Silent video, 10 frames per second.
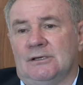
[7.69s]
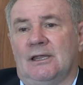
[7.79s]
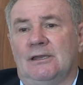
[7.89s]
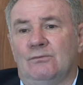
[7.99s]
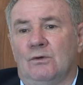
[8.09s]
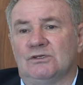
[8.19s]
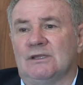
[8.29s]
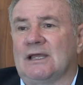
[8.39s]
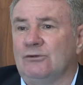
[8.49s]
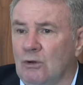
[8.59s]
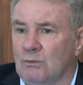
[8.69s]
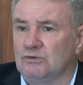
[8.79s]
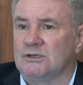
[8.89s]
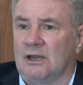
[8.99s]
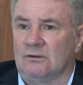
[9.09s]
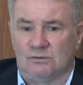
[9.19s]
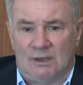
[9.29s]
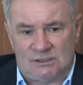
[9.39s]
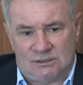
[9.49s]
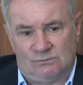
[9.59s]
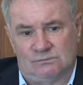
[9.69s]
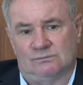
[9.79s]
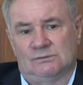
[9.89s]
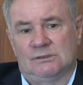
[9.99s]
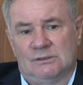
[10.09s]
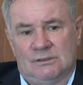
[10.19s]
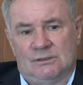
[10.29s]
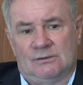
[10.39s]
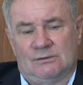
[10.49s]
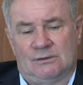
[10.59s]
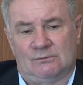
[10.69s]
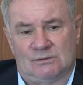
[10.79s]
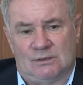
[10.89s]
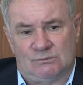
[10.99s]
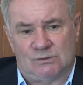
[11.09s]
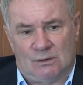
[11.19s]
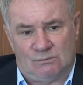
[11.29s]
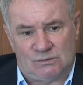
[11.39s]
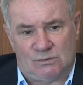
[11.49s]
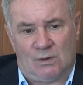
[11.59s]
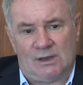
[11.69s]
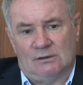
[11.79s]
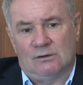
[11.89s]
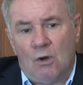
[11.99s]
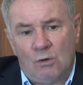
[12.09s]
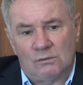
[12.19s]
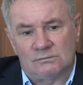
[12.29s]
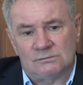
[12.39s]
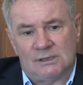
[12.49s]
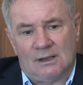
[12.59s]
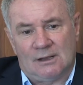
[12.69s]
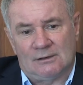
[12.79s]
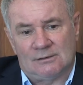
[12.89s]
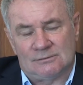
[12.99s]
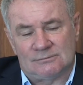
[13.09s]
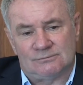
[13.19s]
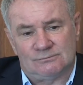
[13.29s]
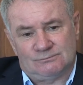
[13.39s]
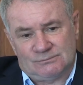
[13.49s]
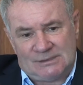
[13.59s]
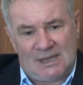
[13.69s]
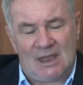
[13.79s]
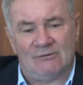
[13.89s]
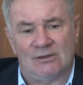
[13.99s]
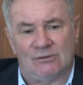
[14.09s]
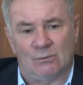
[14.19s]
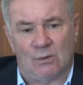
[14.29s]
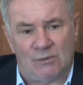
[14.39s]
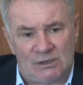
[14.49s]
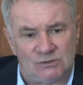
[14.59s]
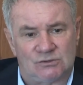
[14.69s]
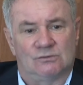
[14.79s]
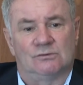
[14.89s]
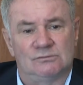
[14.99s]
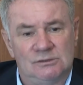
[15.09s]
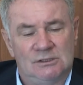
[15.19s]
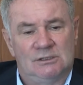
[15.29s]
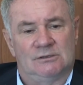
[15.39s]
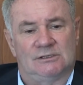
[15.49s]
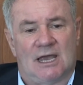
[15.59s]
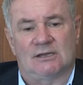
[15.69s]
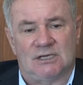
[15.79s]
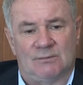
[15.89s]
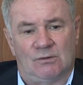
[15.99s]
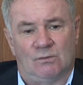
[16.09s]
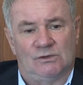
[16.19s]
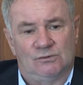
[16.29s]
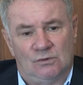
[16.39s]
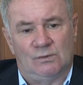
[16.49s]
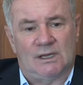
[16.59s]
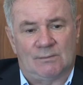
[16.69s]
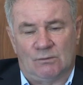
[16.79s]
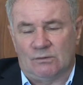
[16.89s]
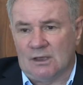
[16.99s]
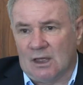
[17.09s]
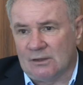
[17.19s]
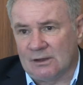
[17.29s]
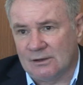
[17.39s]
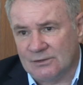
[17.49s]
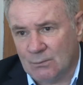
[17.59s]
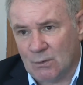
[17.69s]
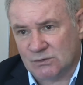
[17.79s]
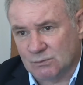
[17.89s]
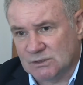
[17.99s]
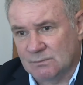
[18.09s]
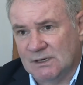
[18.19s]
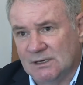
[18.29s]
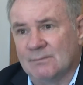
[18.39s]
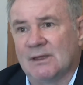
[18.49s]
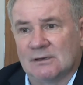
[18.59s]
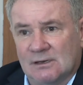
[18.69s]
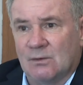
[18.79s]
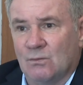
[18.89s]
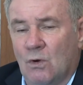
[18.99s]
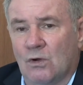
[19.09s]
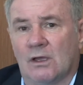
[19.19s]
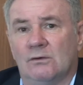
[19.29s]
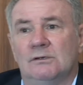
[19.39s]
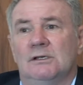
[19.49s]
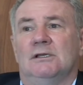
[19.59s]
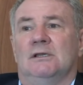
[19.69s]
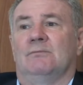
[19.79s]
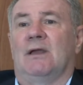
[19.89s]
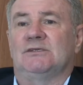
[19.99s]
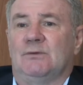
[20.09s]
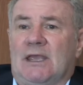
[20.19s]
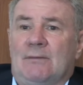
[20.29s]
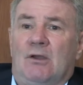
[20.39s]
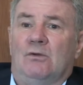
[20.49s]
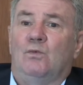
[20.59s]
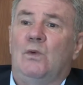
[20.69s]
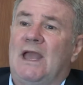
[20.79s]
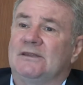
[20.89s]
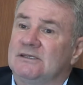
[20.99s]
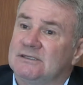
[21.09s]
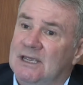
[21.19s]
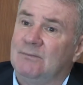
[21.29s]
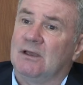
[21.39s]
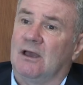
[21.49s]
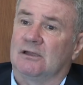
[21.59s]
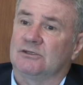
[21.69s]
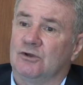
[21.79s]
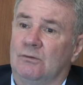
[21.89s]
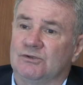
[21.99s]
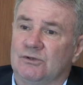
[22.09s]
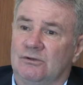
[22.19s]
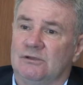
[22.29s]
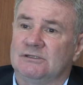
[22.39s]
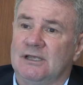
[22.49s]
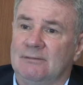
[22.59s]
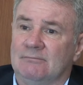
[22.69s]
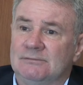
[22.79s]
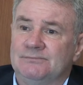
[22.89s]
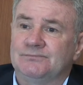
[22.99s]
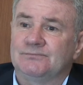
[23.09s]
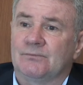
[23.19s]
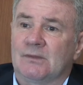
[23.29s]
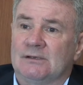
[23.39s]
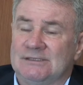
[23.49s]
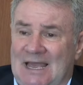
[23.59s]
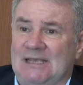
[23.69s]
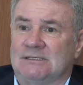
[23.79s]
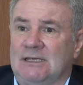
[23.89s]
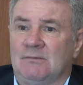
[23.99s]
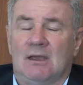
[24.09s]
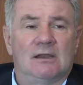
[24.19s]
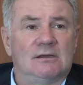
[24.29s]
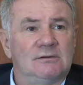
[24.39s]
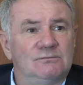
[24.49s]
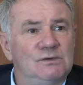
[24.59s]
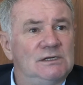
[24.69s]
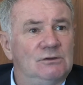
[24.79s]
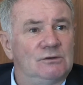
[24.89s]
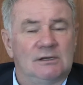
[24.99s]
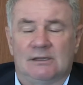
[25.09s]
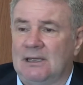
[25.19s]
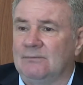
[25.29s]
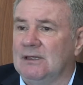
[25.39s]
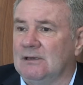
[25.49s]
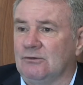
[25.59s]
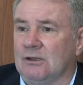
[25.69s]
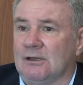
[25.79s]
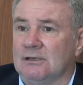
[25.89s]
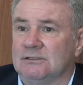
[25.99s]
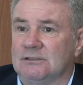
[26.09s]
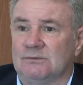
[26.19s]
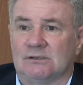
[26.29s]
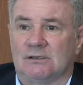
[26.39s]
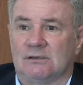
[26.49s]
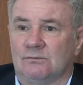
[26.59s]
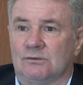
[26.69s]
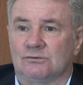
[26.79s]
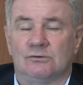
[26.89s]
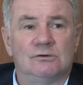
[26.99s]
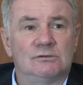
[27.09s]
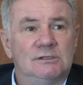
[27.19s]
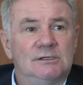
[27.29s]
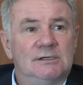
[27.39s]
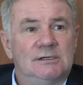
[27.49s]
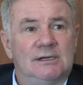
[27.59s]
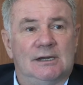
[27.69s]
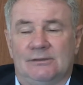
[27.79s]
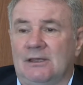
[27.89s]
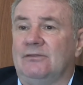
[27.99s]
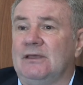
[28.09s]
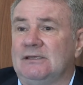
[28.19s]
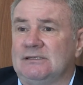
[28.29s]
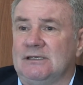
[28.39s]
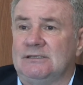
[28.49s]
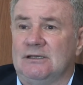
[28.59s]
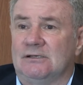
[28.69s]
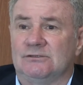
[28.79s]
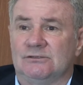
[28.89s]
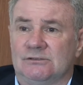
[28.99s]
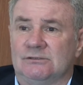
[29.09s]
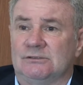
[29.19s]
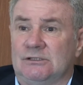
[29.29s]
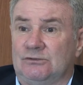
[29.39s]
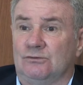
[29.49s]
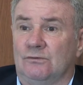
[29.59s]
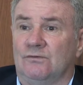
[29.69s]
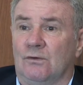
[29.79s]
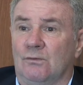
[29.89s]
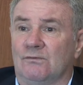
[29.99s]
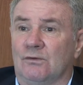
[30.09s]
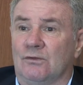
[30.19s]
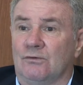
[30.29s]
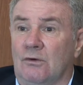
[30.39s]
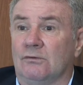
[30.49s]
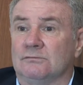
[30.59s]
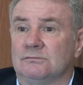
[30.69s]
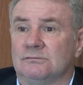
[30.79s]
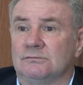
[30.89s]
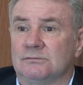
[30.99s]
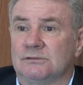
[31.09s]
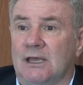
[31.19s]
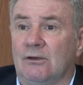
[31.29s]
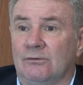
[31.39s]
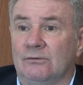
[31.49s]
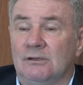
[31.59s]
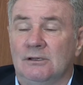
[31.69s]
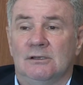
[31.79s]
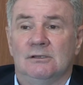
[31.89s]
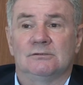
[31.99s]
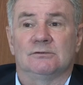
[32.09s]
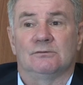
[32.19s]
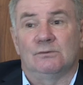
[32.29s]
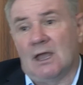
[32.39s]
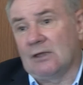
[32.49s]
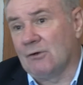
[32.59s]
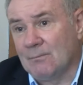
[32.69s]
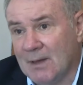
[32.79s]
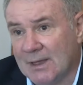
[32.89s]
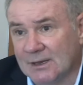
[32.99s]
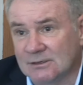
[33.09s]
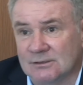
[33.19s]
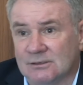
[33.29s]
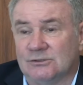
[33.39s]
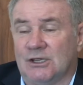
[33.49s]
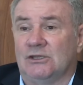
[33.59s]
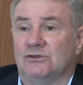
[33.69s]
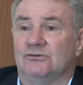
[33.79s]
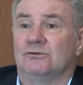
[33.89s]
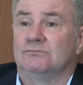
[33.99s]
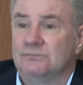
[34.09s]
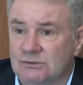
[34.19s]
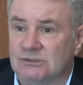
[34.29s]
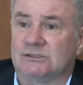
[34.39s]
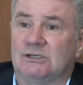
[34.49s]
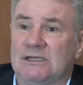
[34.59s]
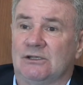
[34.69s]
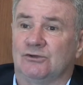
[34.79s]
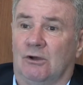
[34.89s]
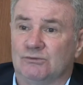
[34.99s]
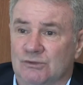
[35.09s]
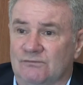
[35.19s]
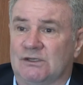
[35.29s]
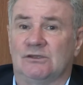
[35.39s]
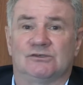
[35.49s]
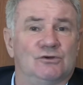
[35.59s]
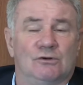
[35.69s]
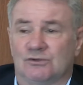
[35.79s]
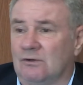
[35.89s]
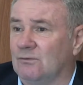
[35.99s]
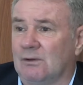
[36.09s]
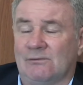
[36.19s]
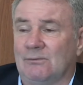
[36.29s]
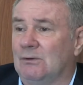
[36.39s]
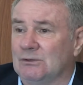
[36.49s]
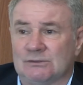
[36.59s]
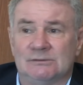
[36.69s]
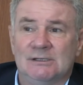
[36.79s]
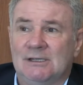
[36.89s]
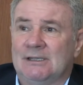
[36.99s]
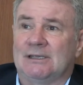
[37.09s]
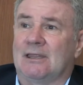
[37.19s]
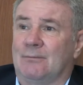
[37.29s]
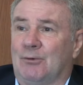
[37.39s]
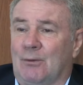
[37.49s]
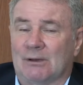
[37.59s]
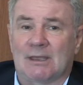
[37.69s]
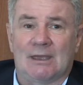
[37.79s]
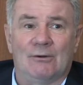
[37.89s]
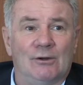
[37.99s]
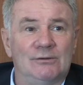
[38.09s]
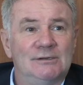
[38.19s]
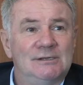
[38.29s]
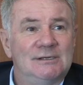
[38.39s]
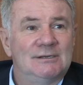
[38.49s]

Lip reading: And it wasn't like a normal tunnel. You actually, it was quite a long area that we were in. So the Italians came out one door, we came out the other, and then we were supposed to meet in the middle and then walk out. But as we came out, we had the same colour tops on as them, exact same colour. And we were looking at them, they're looking at us, and we're thinking, what's wrong? And then they say to us, it's your fault, we've got the wrong kit on. So we had to run back into the changing room, take the tops off, take the shorts off, wherever it was, and get the proper kit on.